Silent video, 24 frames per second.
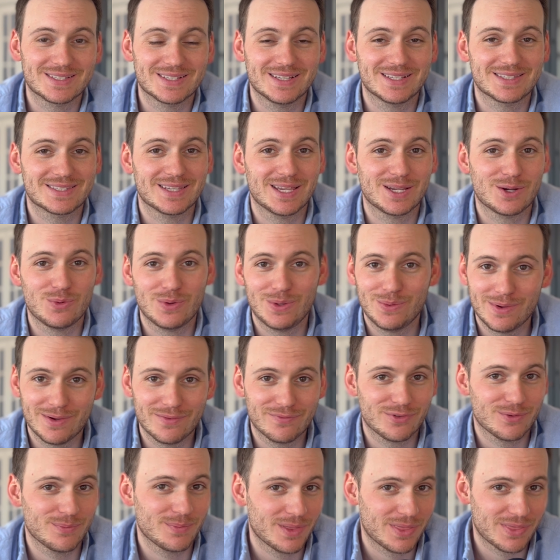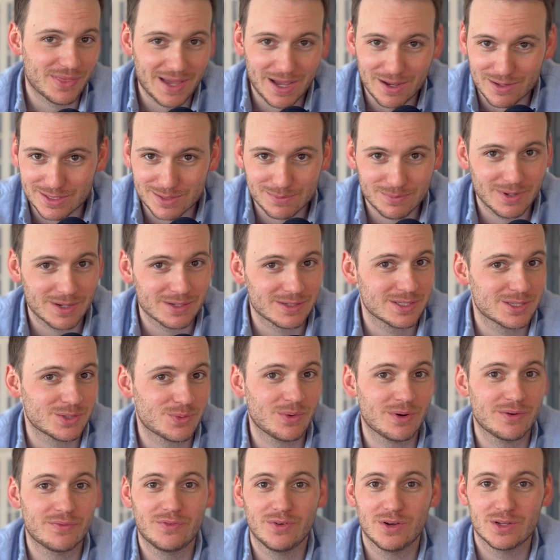and it's like we went from $1,000 a
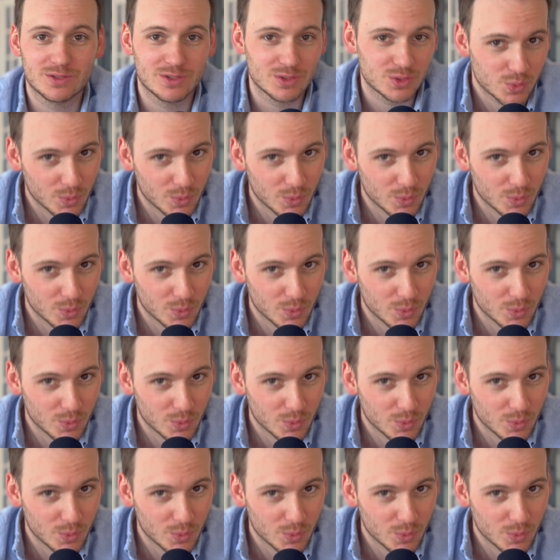square foot to